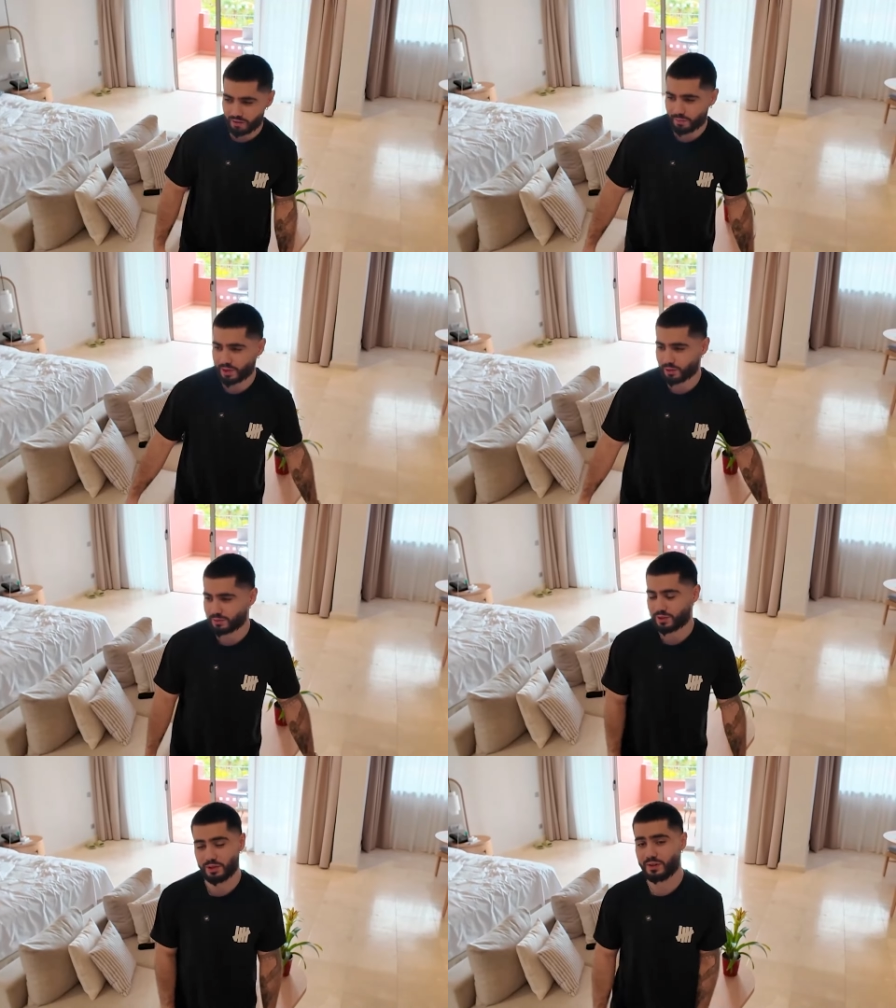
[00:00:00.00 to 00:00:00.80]
What have I been
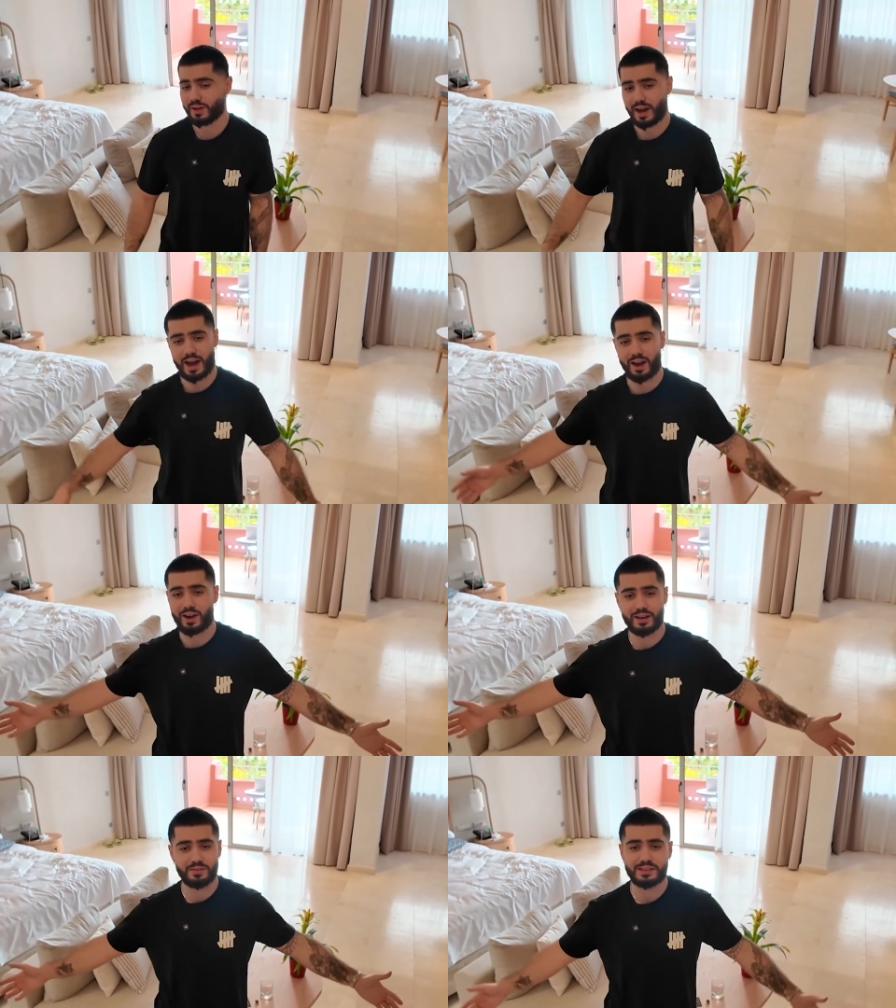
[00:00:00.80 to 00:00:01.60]
up to? I
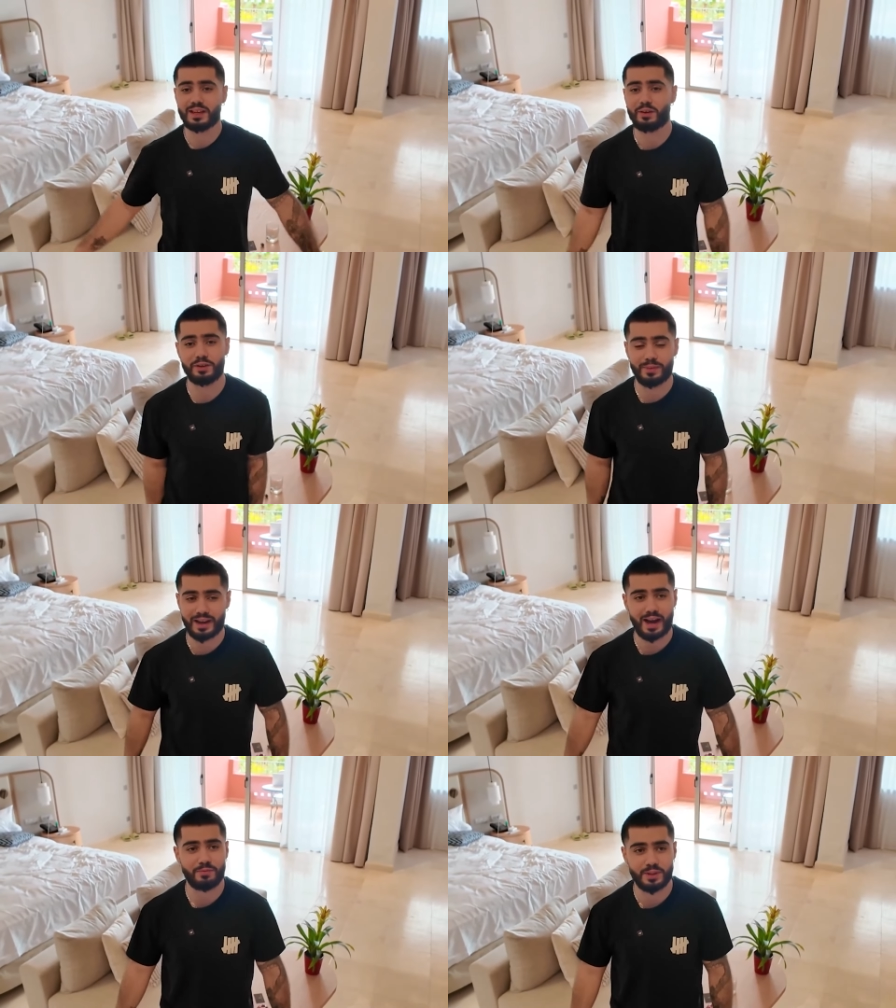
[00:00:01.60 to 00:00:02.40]
can't even tell you,
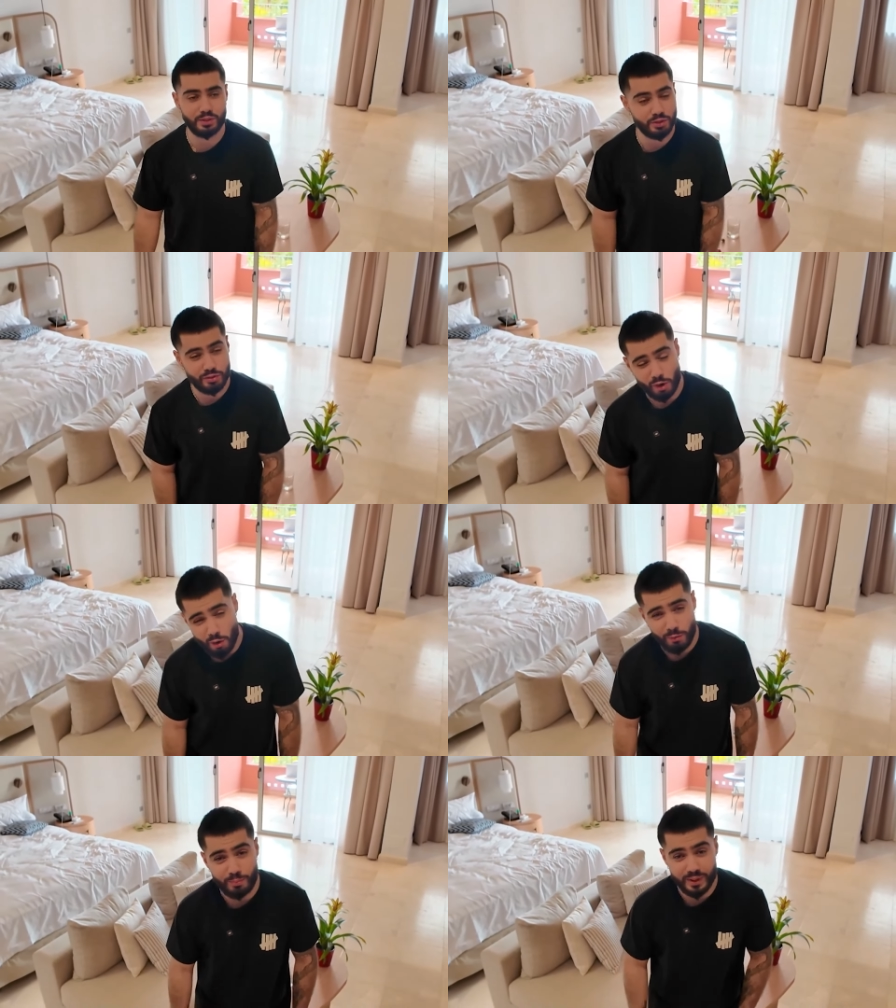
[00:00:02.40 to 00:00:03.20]
man. I've been
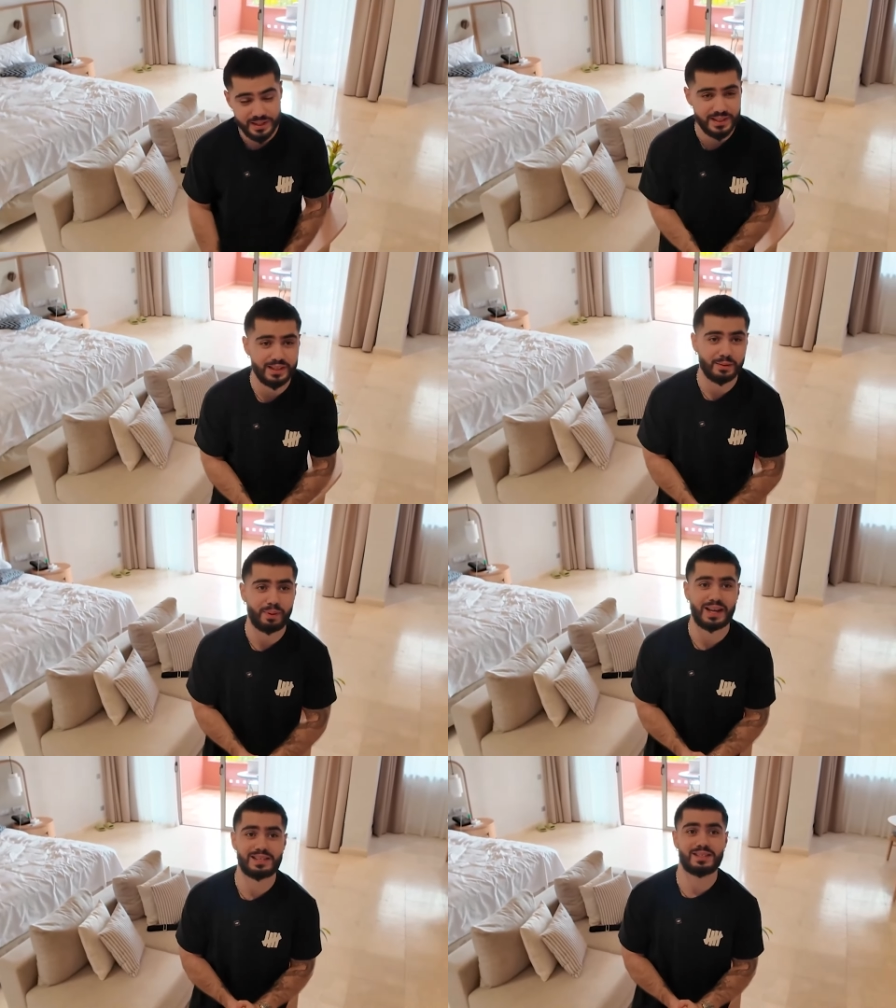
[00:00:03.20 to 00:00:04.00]
so busy the
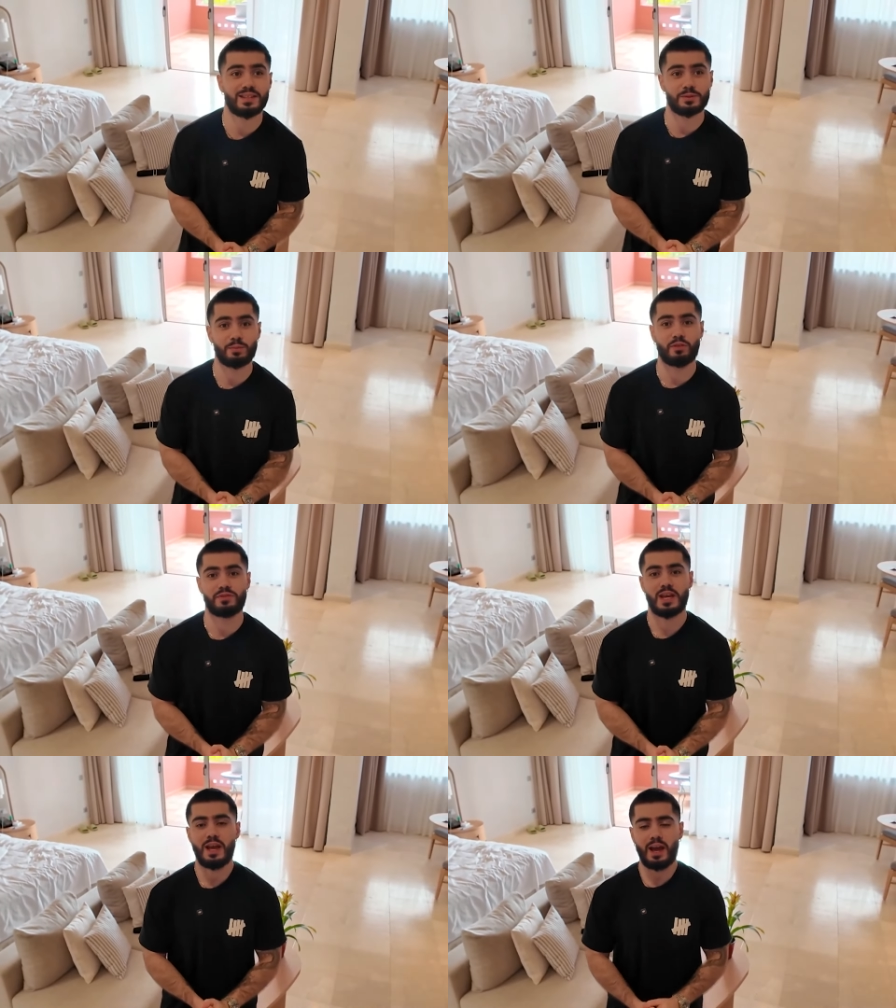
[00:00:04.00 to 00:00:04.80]
past six months.